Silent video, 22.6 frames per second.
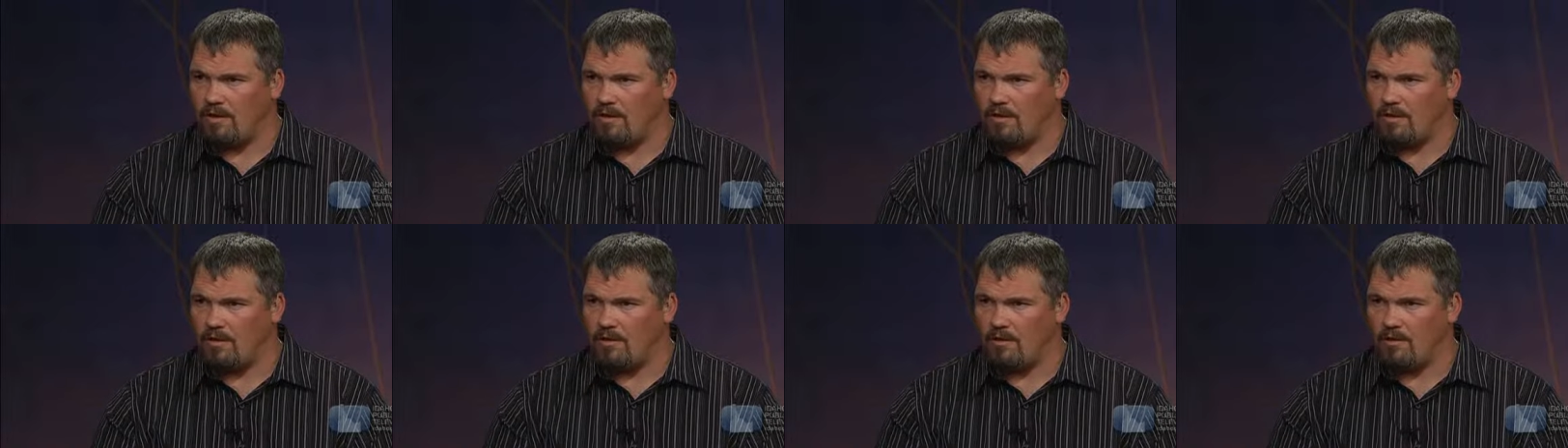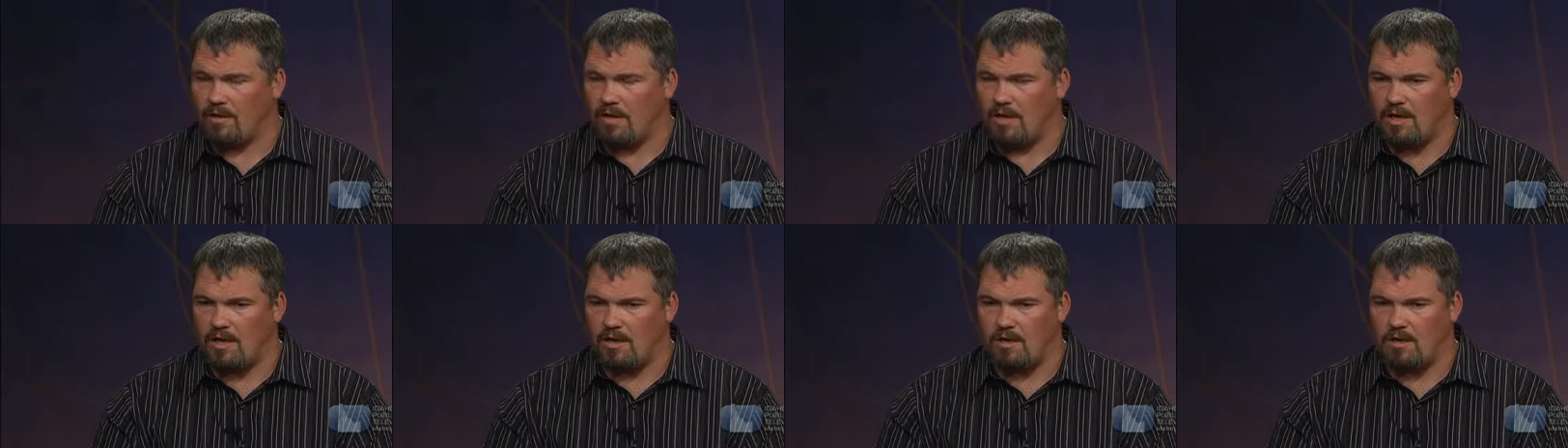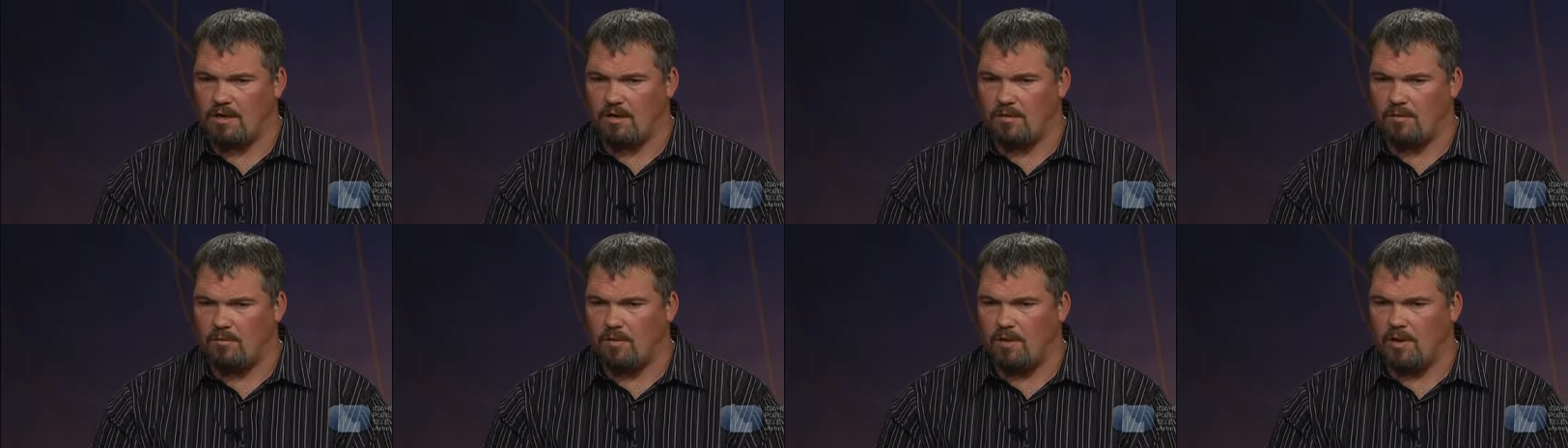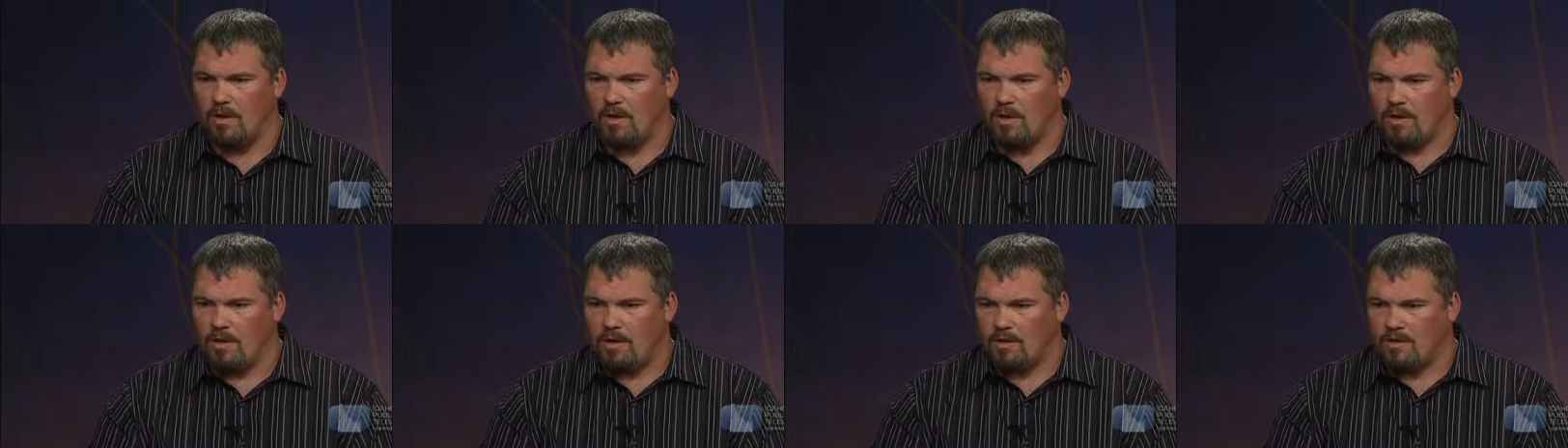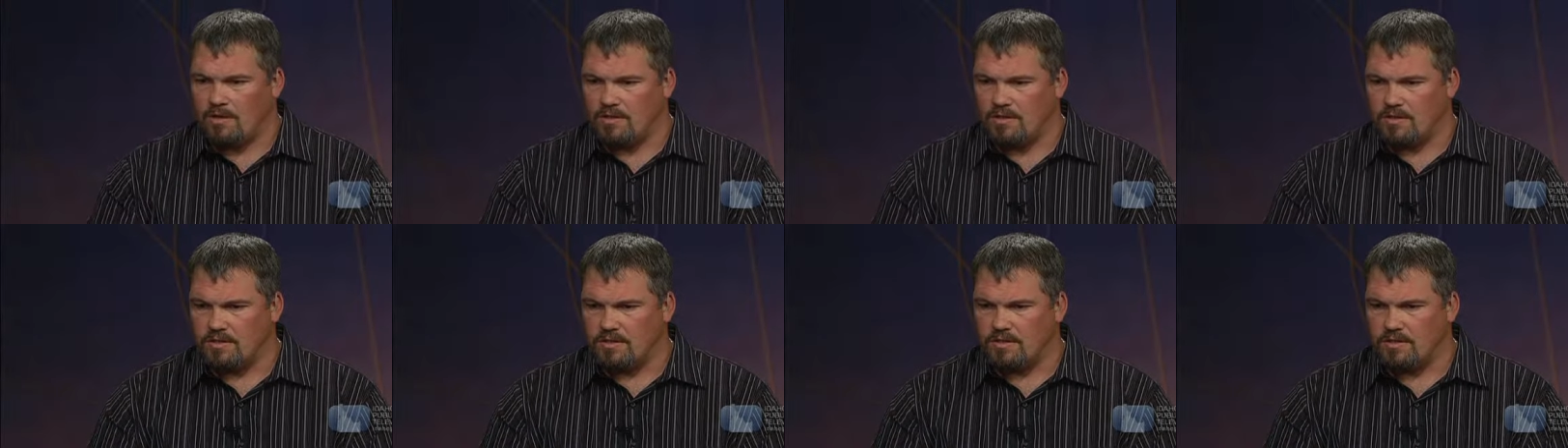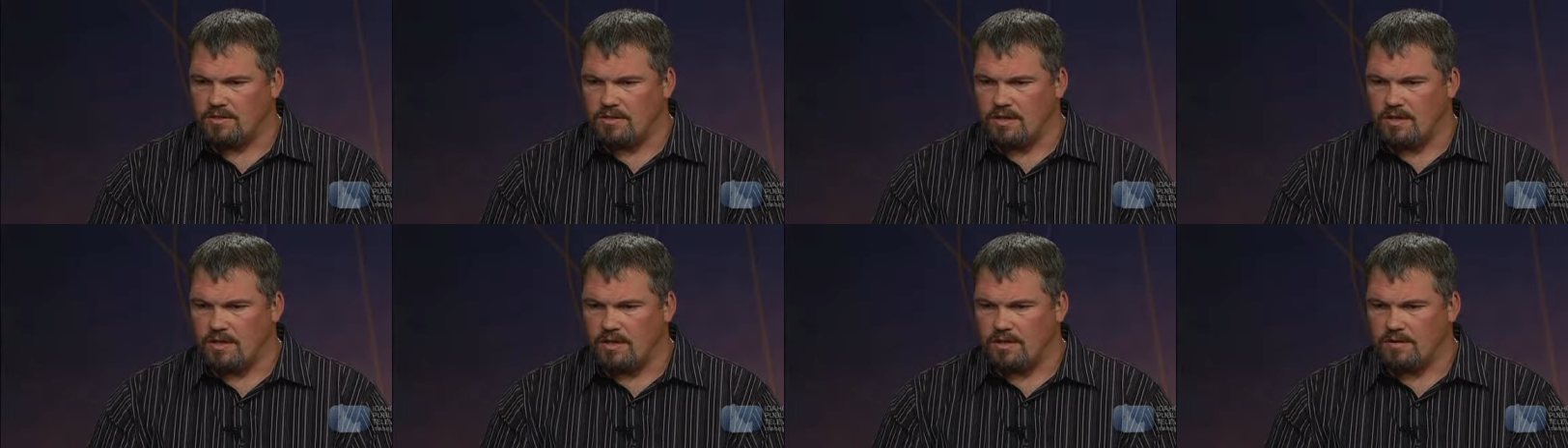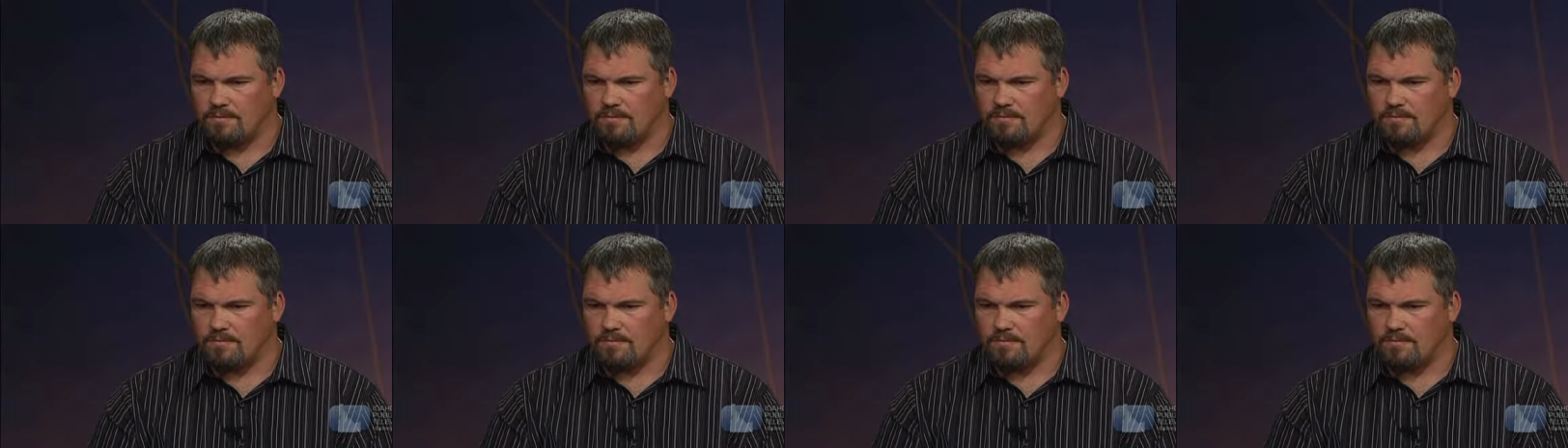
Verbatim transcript: you know, and um, just uh,